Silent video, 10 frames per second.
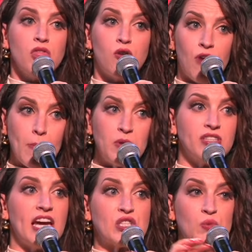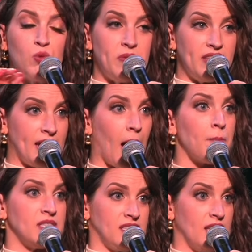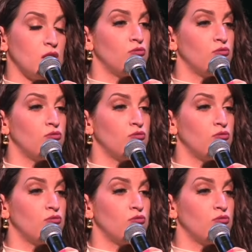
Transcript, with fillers: the reputation would be the opposite.